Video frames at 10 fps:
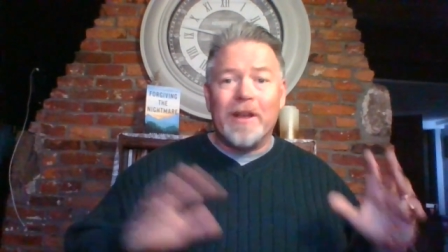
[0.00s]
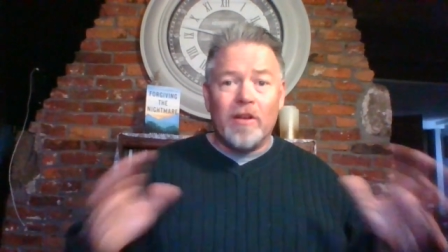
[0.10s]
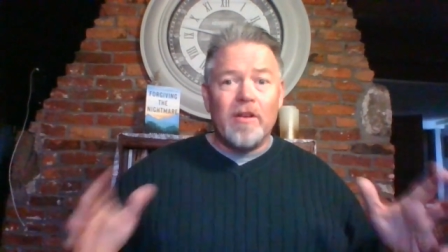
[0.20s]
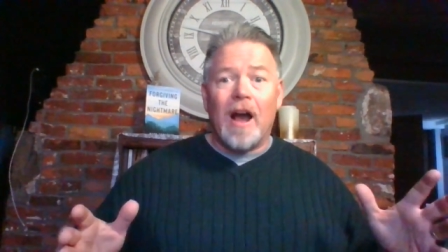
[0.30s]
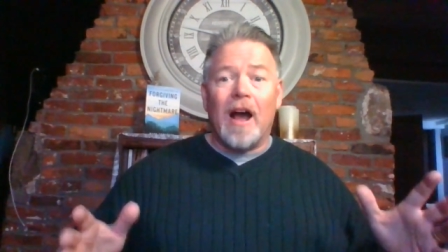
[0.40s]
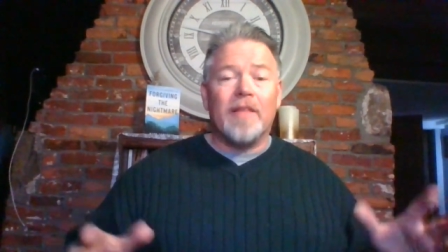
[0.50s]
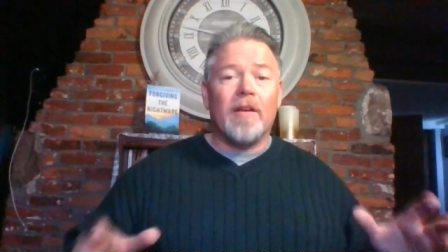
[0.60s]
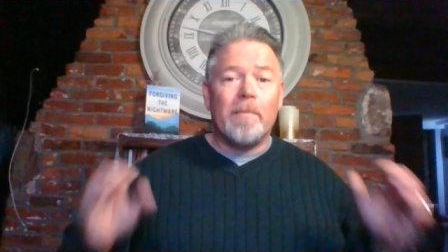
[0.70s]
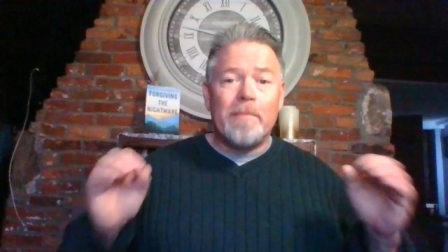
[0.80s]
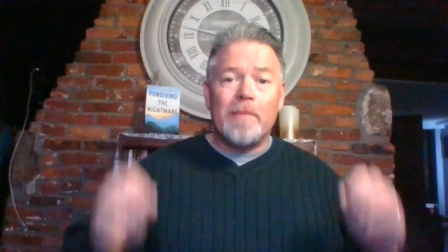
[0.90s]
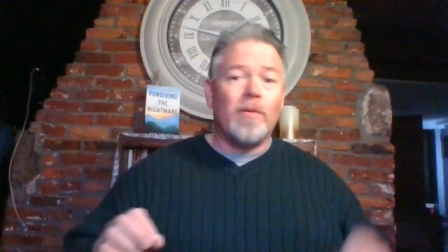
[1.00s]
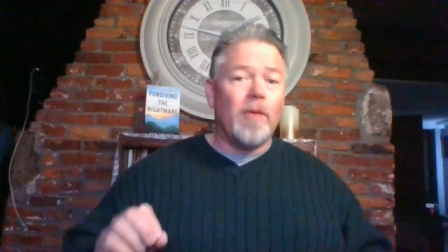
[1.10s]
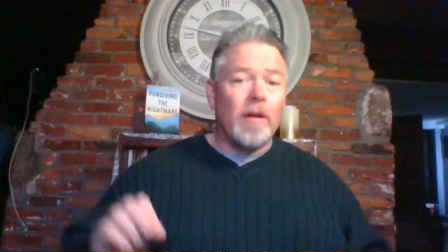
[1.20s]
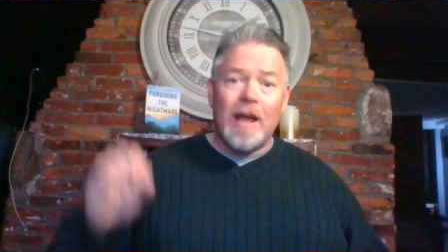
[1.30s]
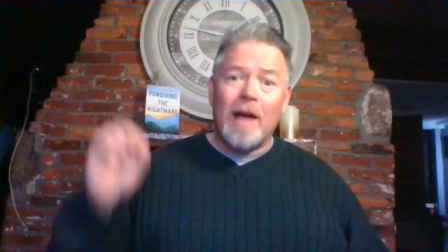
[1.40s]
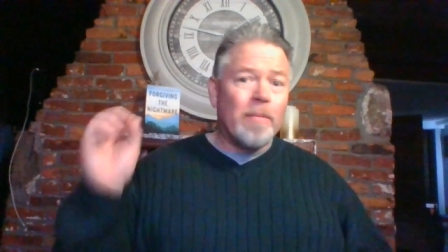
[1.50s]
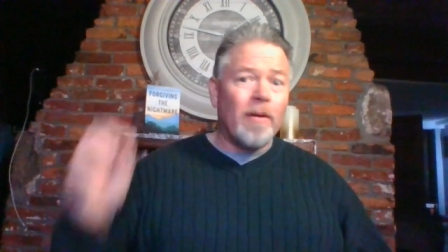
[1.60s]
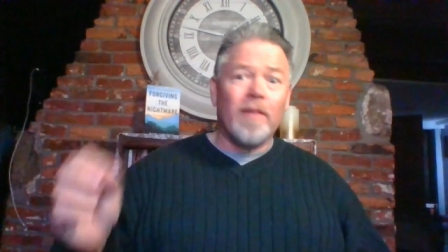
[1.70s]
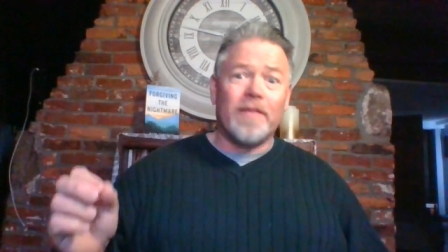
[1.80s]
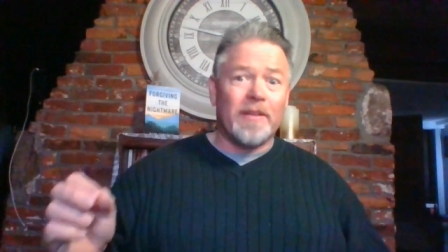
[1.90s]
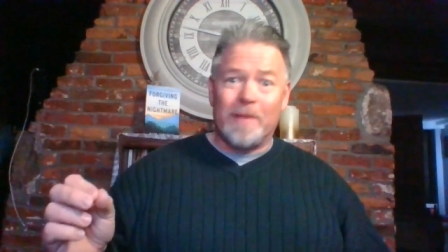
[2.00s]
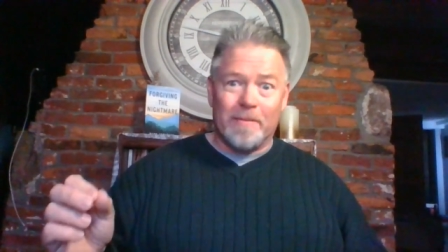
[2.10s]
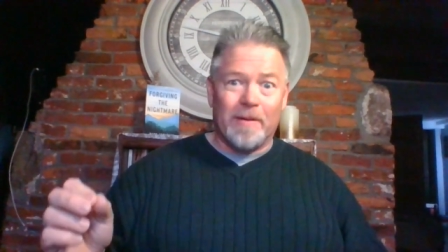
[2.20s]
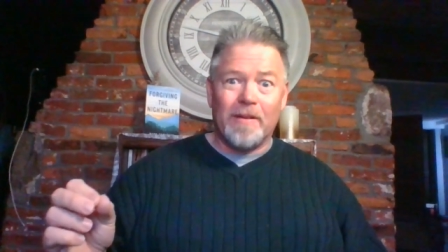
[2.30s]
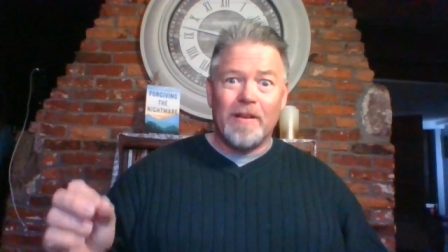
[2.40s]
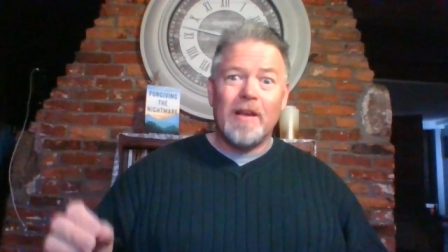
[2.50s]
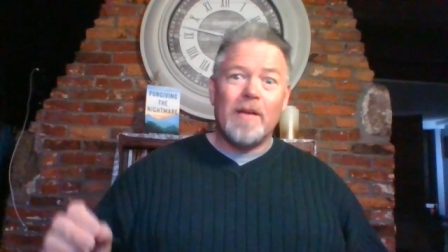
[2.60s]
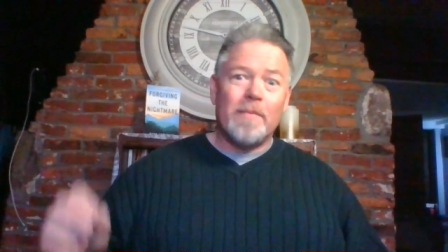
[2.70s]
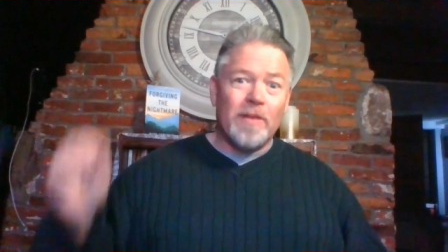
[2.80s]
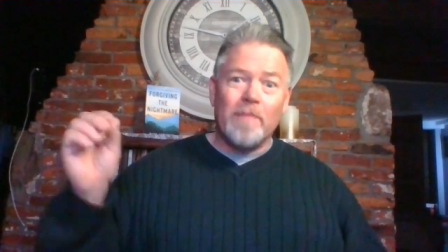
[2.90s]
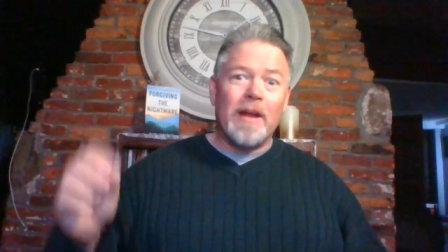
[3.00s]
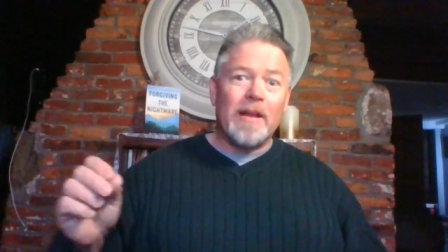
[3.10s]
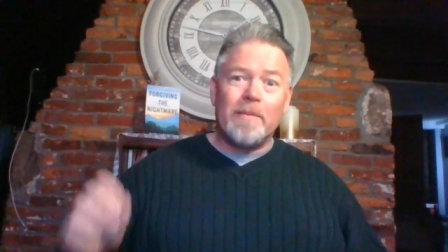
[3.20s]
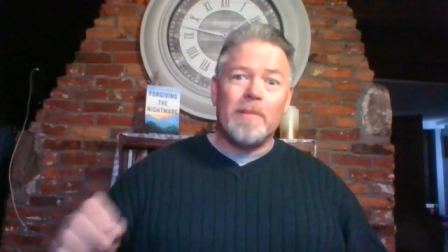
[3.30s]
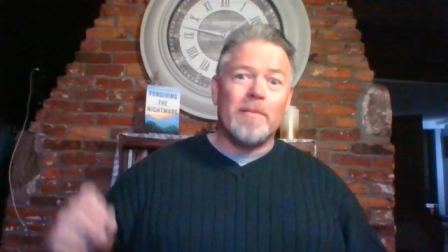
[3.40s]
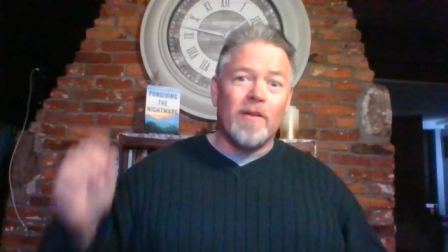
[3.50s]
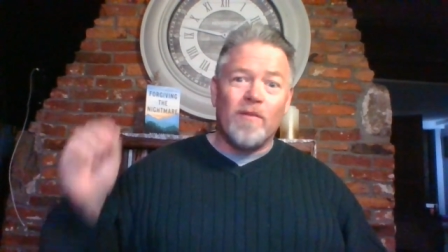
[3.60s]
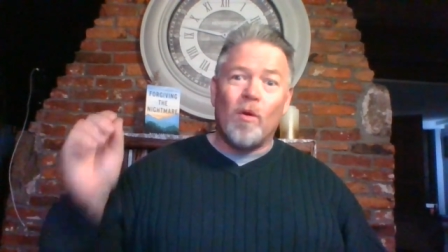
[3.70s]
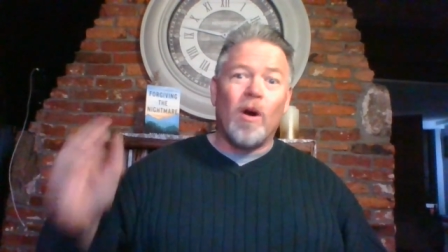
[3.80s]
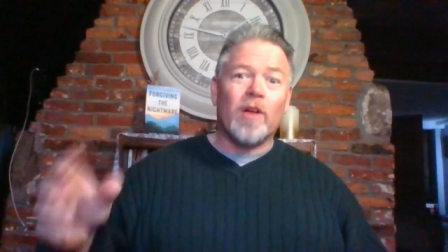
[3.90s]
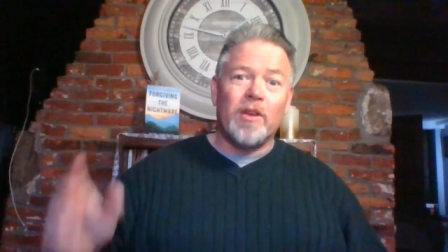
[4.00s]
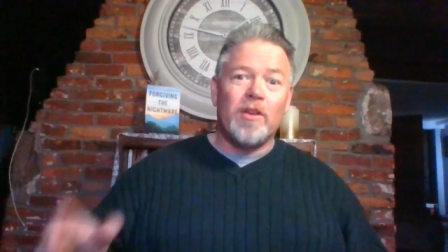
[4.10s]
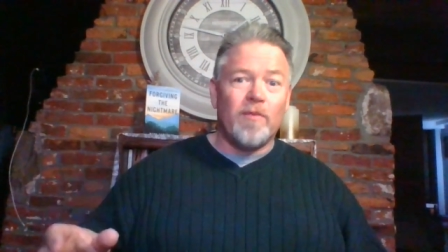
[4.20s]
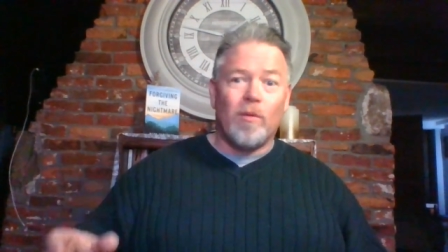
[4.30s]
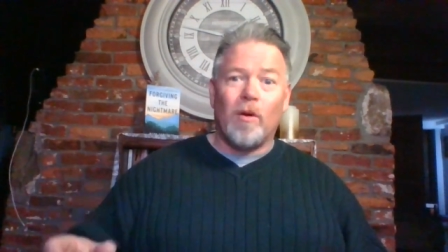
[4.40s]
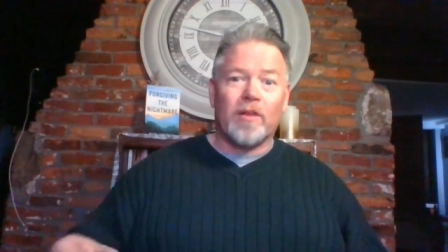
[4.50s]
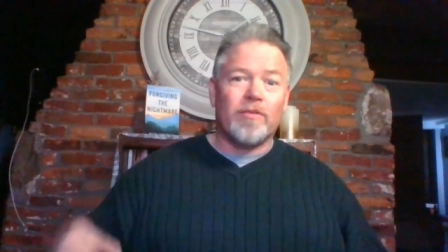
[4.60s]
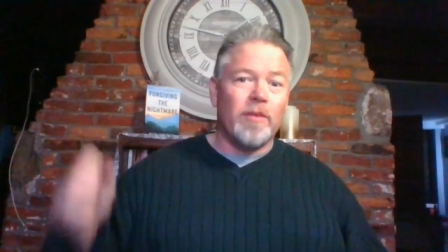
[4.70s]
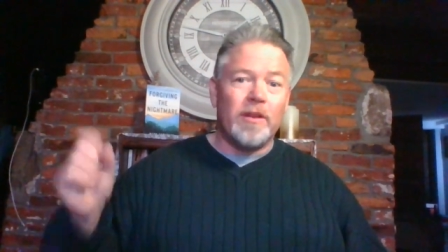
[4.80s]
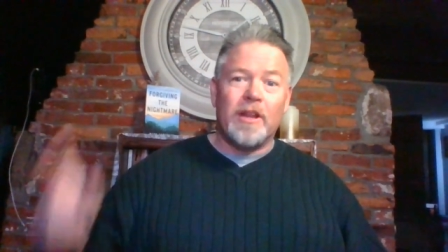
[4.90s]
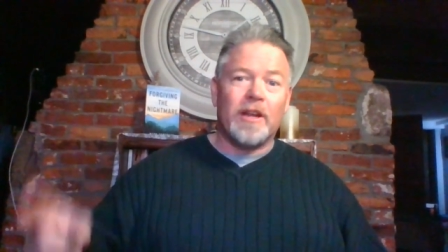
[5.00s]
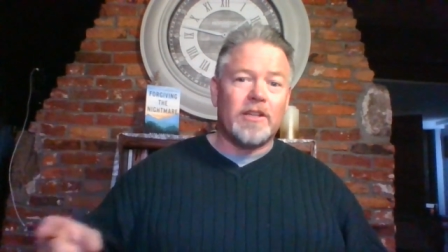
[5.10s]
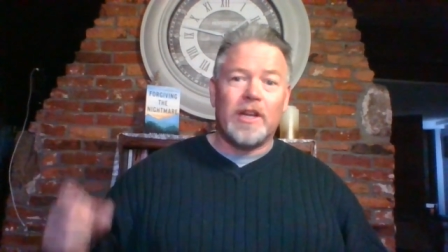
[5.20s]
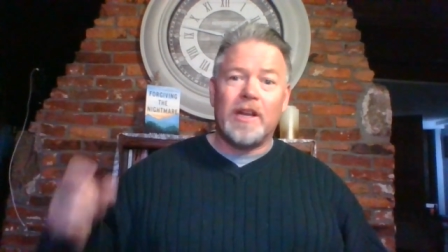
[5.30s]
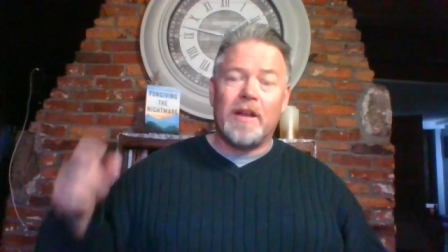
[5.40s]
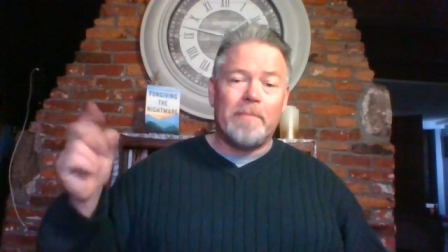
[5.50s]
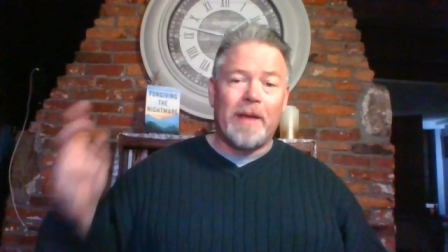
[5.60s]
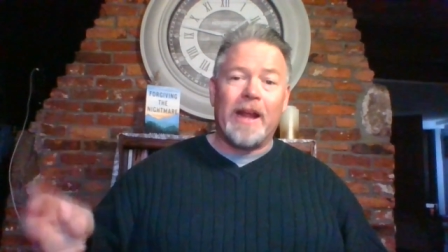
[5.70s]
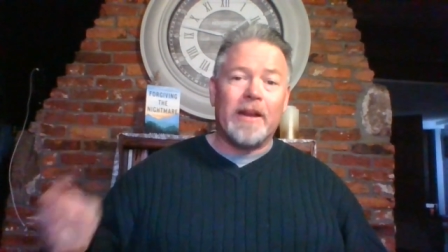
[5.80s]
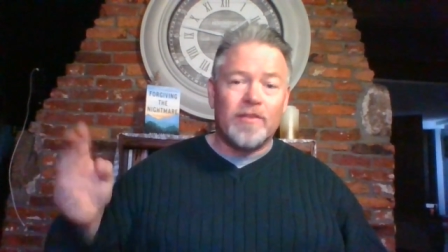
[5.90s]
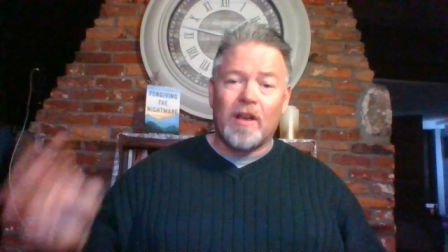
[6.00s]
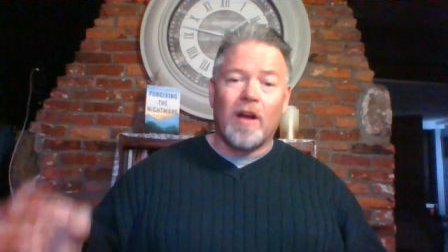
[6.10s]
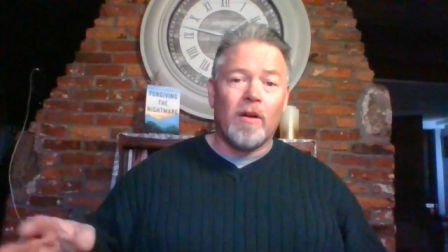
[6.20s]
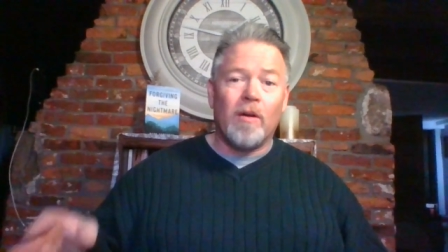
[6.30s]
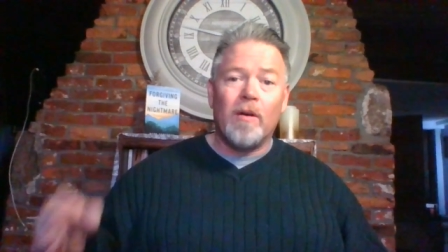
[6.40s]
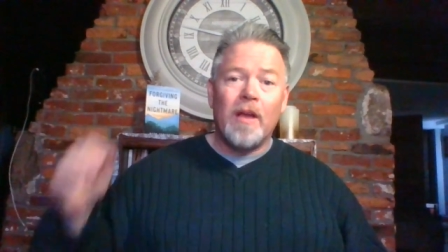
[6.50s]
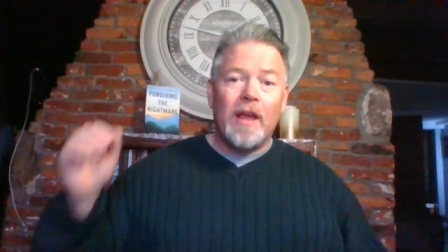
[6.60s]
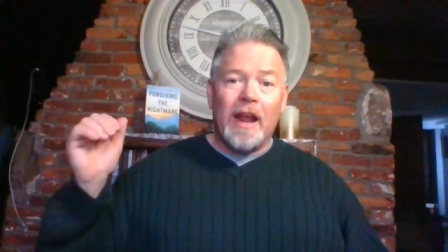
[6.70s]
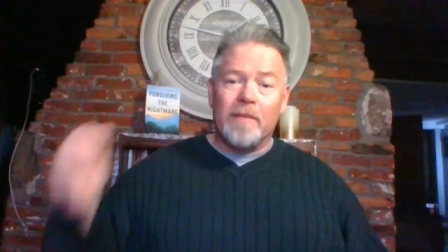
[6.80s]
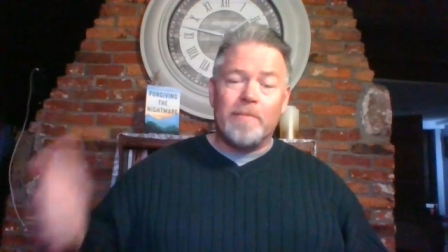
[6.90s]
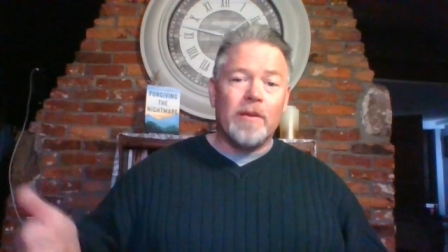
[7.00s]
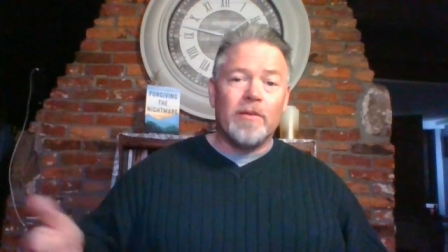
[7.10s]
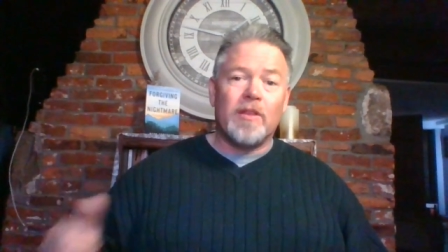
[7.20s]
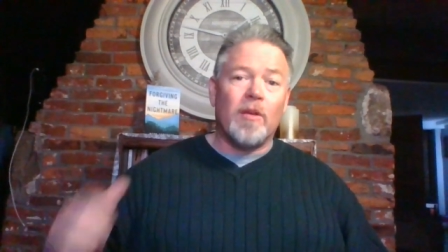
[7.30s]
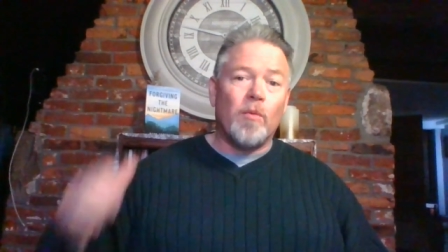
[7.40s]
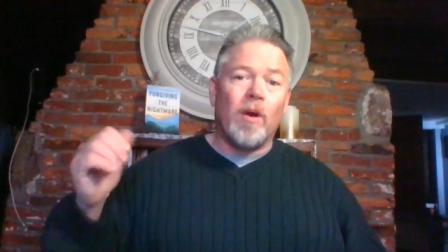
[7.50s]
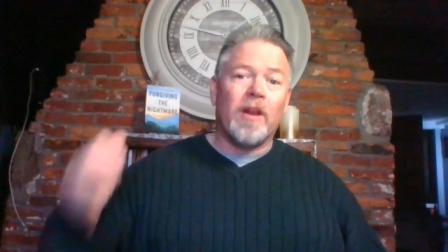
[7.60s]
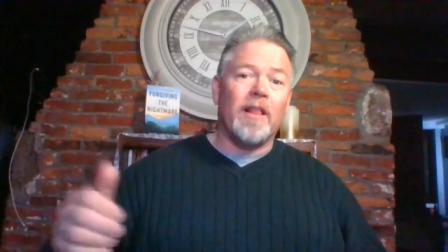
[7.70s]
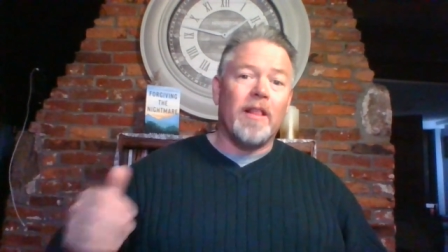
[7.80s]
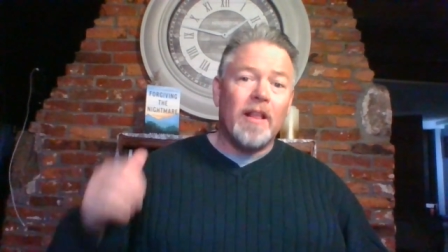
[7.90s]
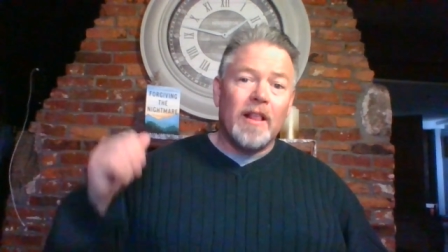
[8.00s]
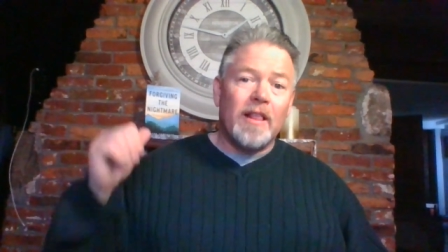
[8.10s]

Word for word: but you're not. There are people, not perfect people, but there are many people who have walked where you've walked yeah. through addiction and pain and sorrow and abuse that want to